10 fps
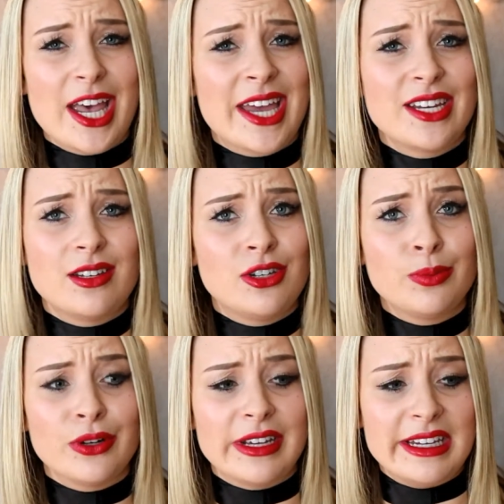and it's
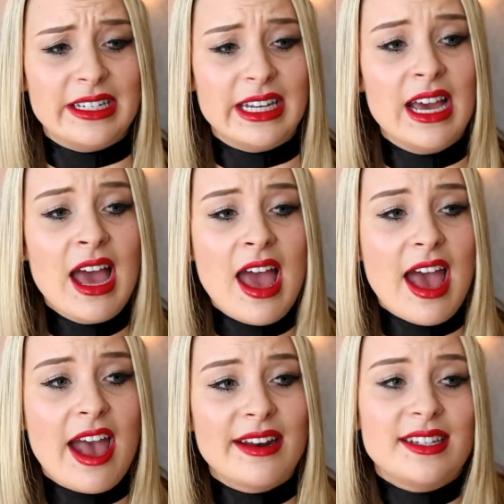super easy
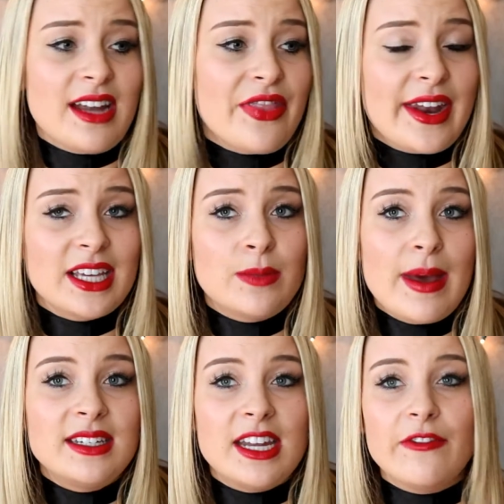and it's not that
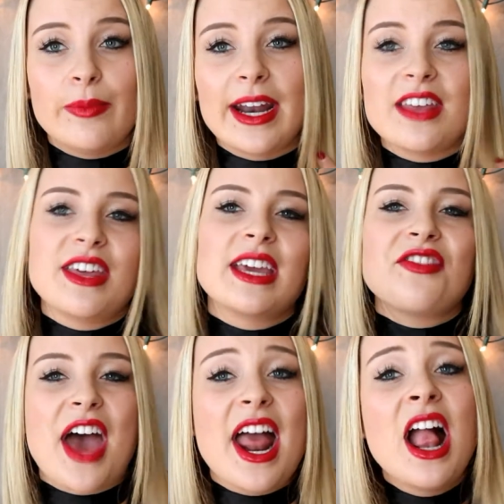expensive but I
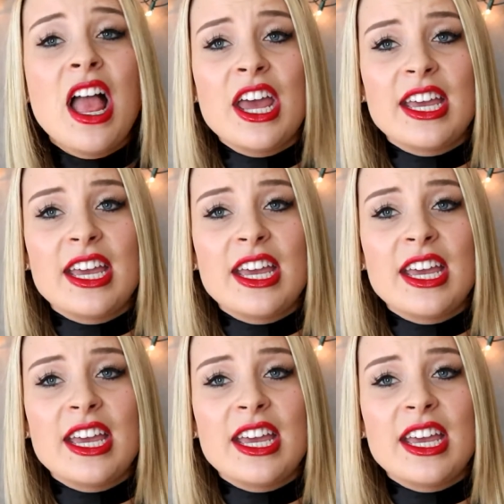think that